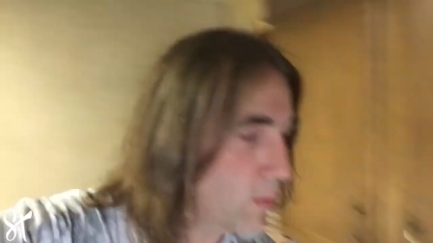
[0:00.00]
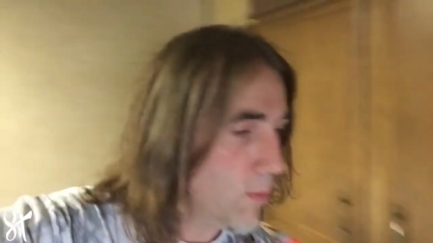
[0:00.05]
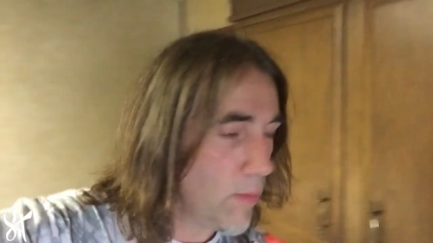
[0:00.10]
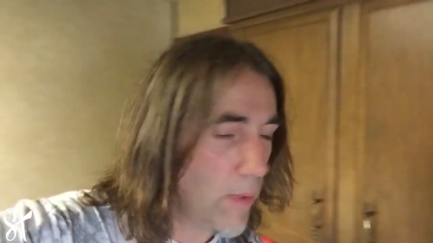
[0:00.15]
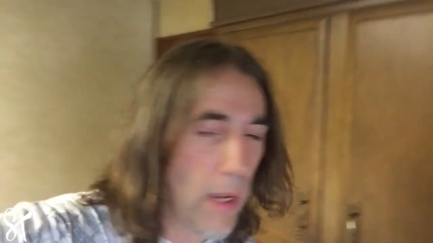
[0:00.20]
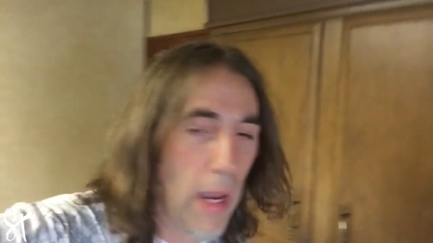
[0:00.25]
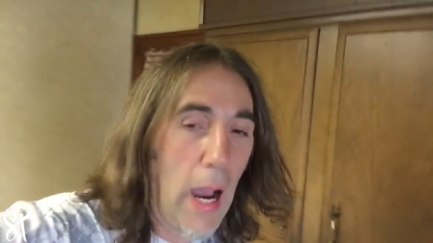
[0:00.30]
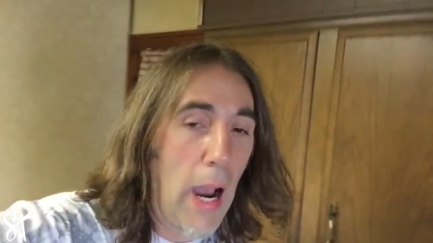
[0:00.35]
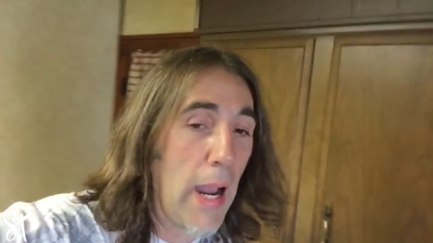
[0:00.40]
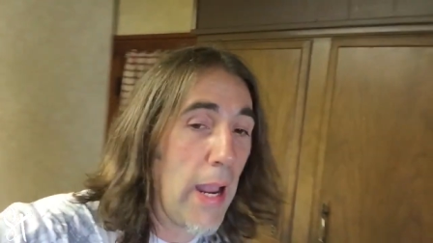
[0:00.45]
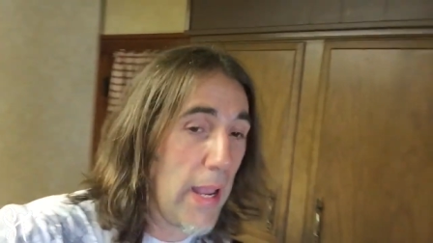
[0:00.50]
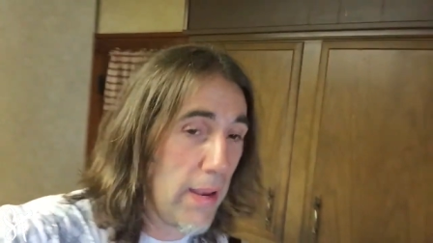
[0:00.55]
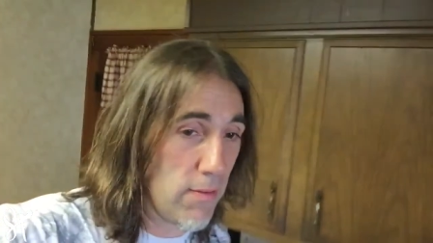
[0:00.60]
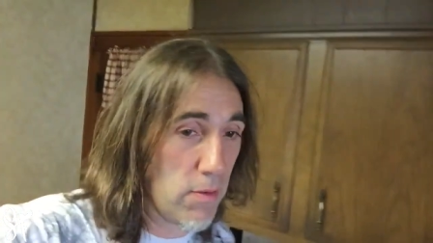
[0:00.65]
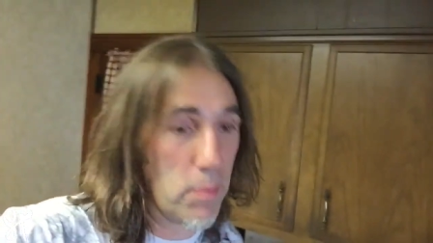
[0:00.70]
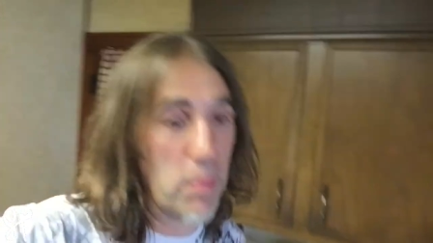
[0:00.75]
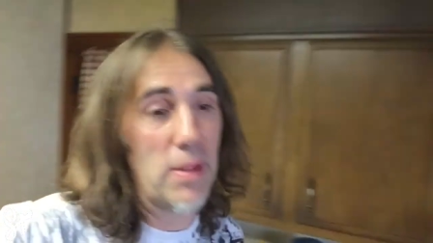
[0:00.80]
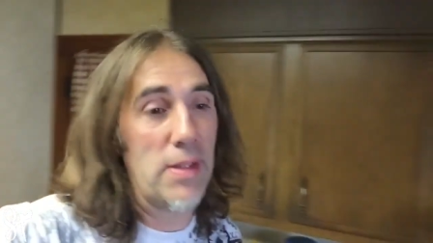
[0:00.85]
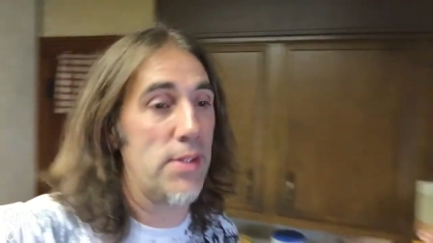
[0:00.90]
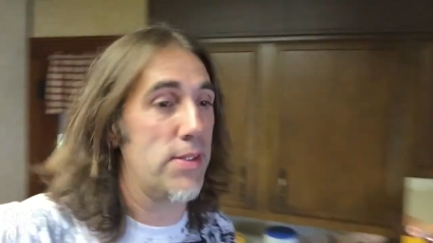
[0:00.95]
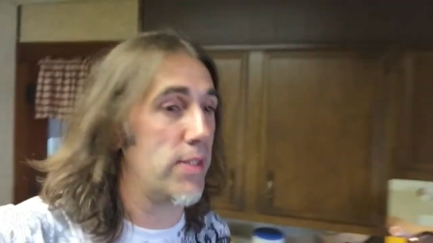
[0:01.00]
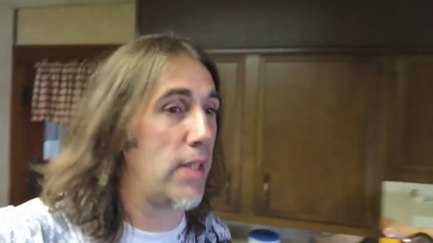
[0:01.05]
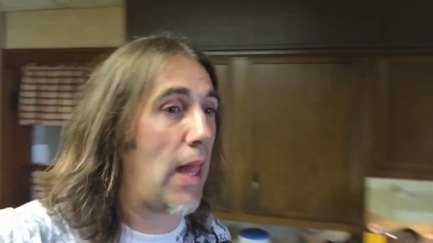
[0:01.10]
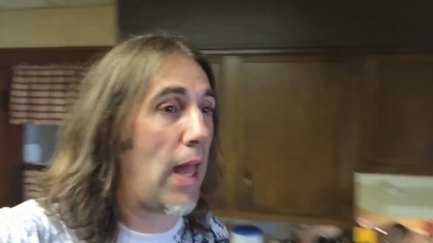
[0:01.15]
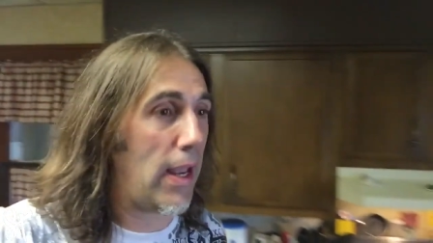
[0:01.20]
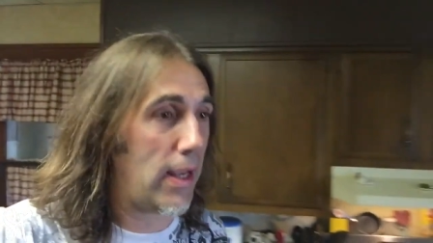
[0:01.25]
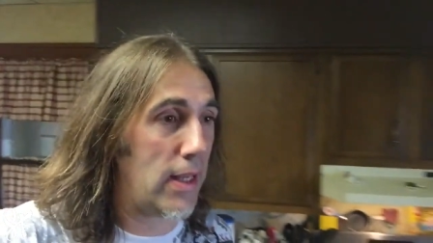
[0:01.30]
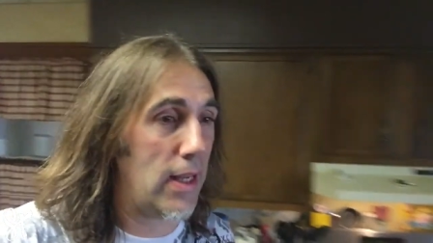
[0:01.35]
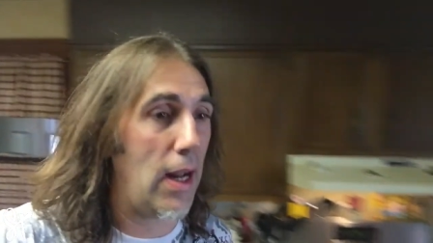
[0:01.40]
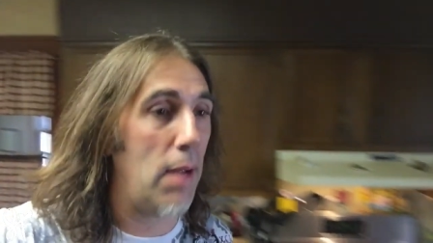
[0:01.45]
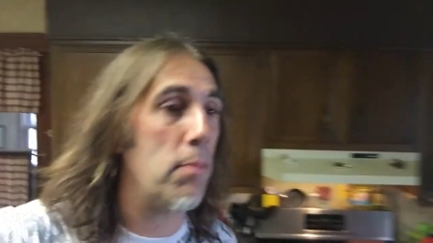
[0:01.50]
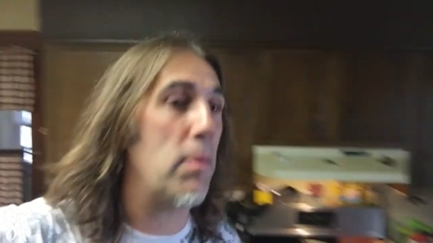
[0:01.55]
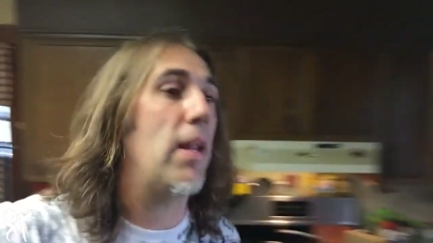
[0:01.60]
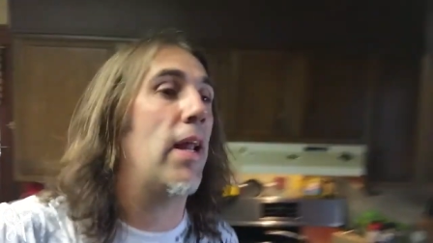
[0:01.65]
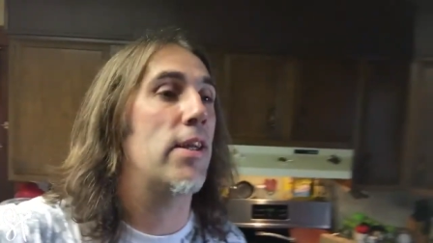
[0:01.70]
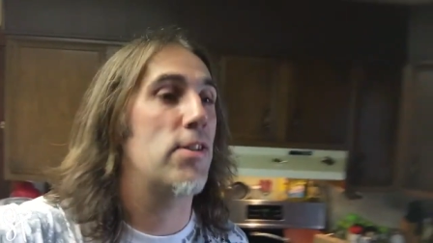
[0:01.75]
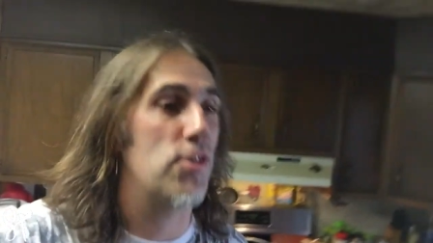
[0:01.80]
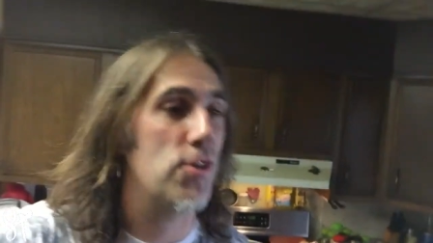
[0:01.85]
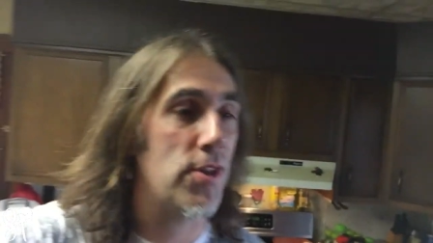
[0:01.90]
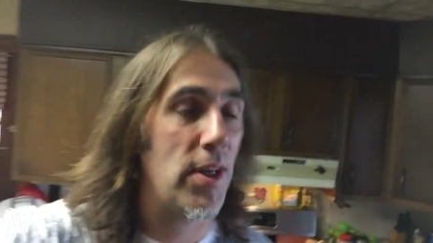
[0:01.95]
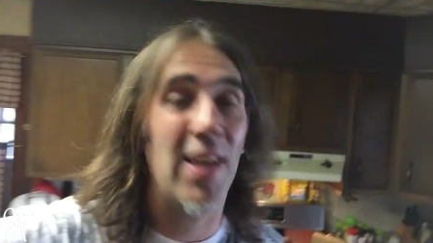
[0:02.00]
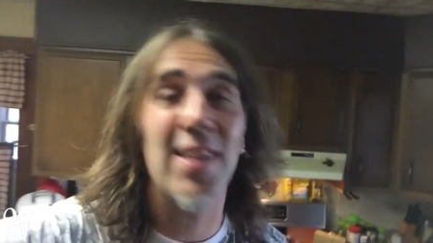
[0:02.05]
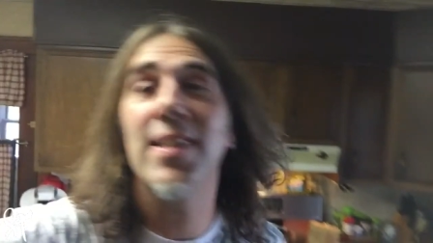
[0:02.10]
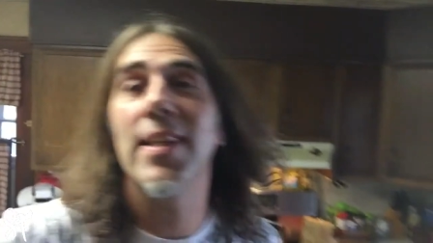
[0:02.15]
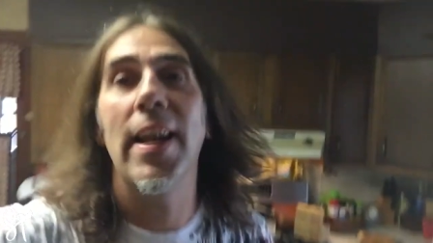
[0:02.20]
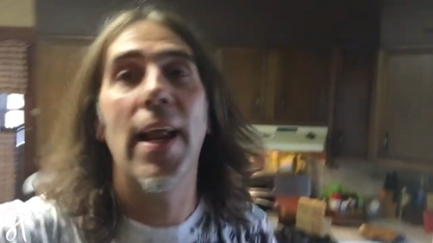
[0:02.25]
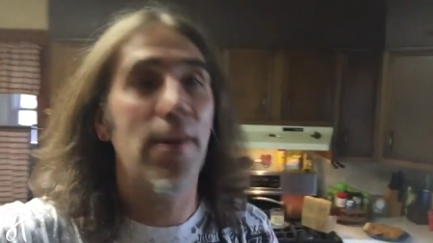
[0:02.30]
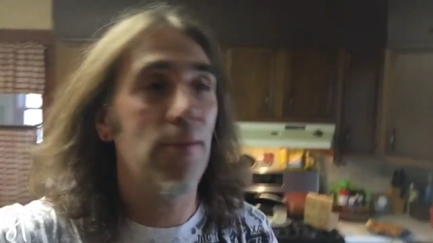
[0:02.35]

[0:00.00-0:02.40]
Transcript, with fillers: Well, I haven't been slacking. I've been exercising